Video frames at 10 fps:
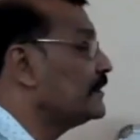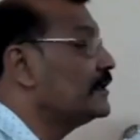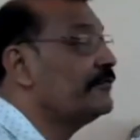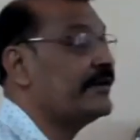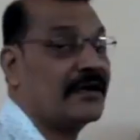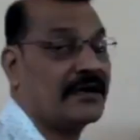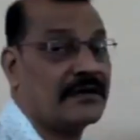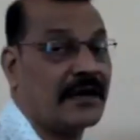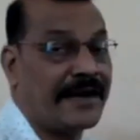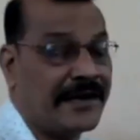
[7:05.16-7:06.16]
the
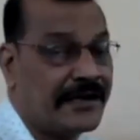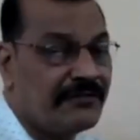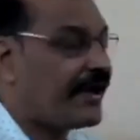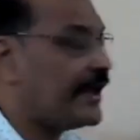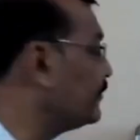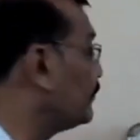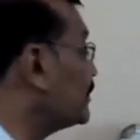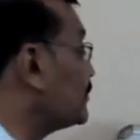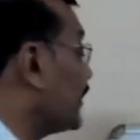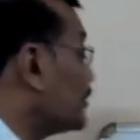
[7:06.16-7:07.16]
identifier in
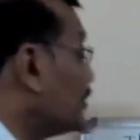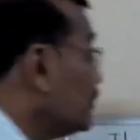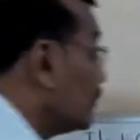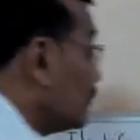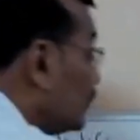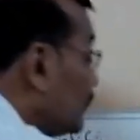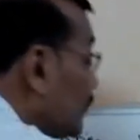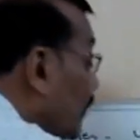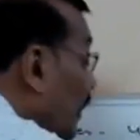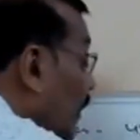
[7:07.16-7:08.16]
this fashion?
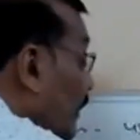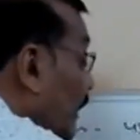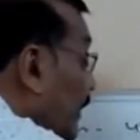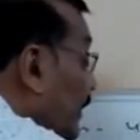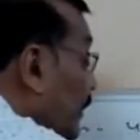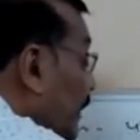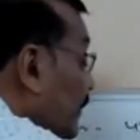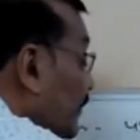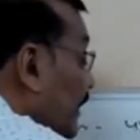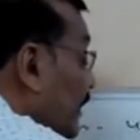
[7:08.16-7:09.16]

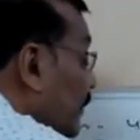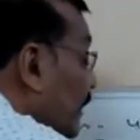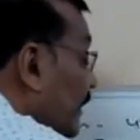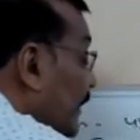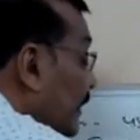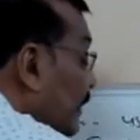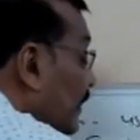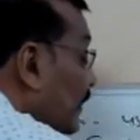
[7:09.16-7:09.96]
9AZ, like that.